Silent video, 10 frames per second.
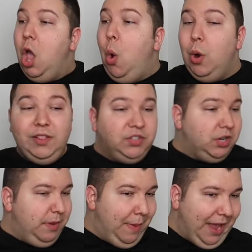Orland's going
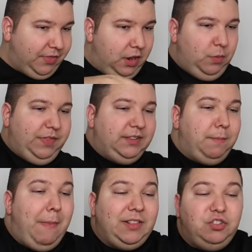to be back there with this
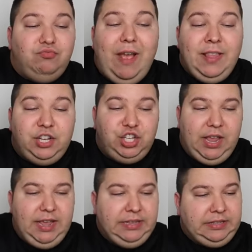mozzarella
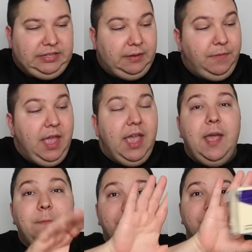cheese. We got it
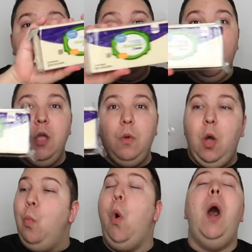at Walmart.
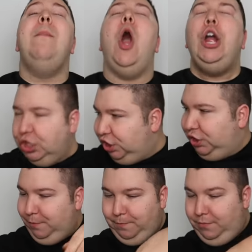
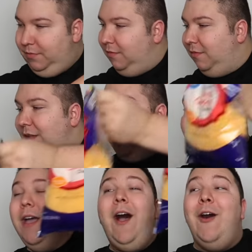Walmart!
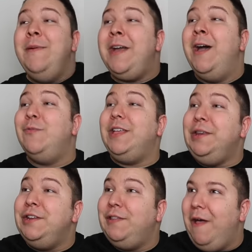Oh my God, we're
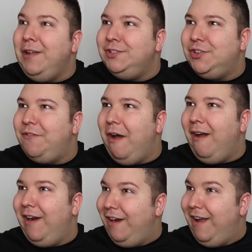getting along so
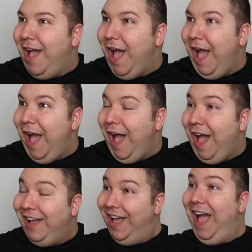far.
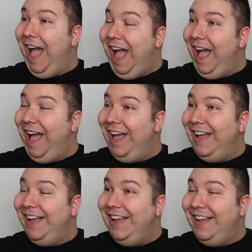Yeah, it took
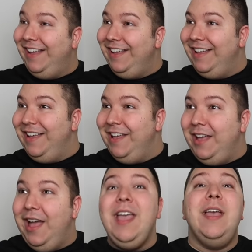a couple hours to
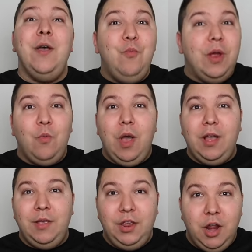get it
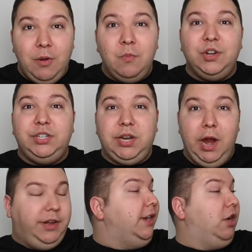going. You know what? We're just
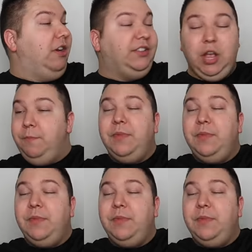tired and hungry. So